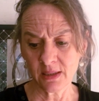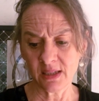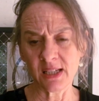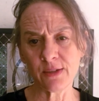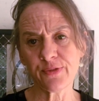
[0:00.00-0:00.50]

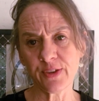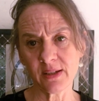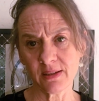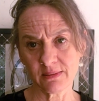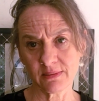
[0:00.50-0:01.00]

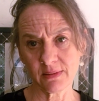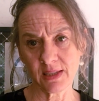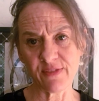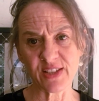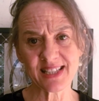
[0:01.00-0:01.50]
Aoife
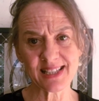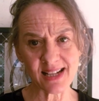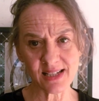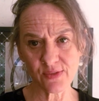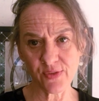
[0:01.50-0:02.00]
gave a
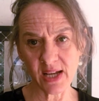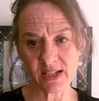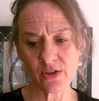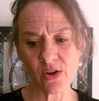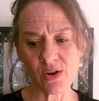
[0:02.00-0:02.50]
satisfied
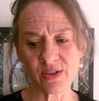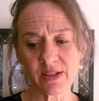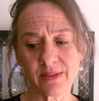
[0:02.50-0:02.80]
nod.